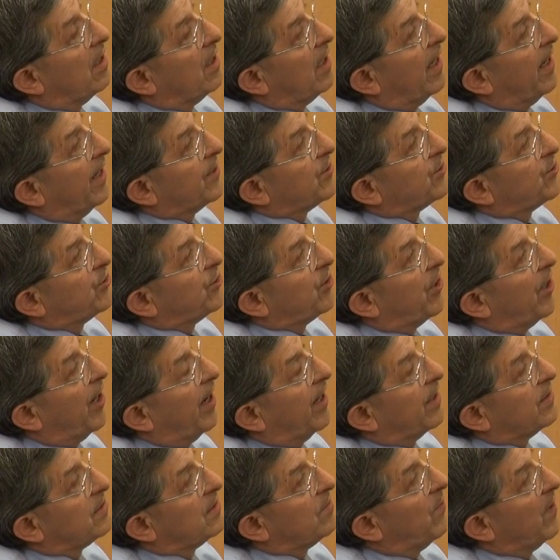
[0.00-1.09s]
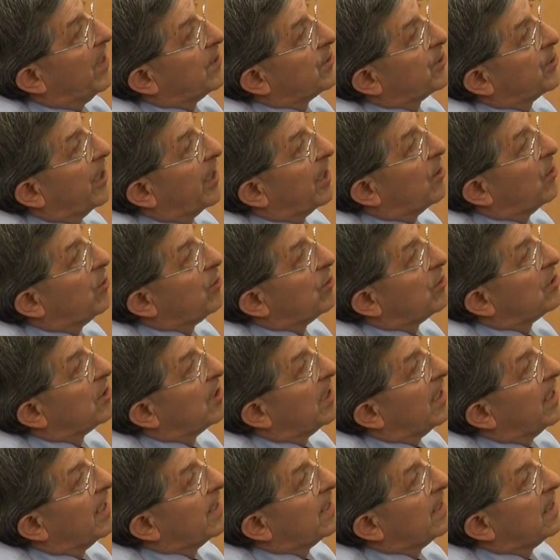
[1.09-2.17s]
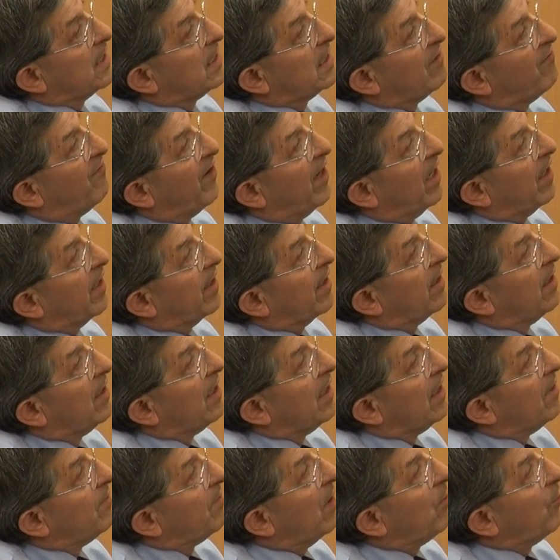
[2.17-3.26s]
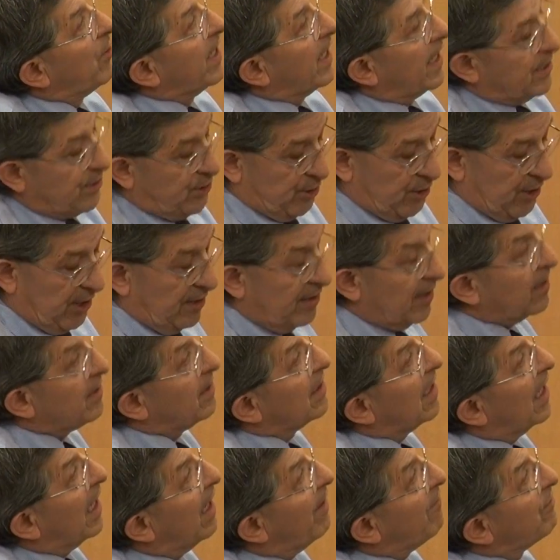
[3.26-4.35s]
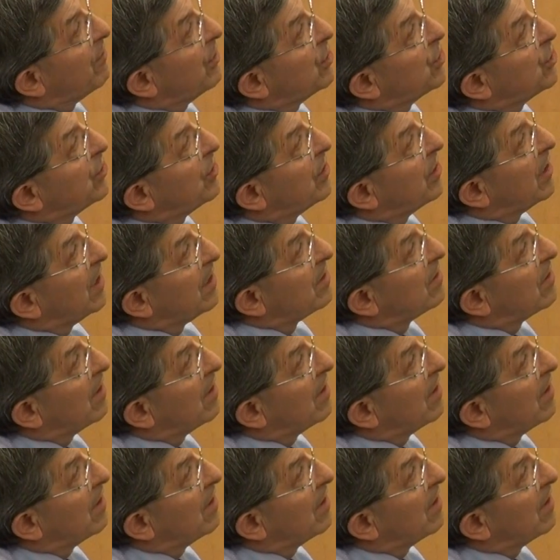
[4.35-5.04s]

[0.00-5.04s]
as the best I could identify. But we can see that the average in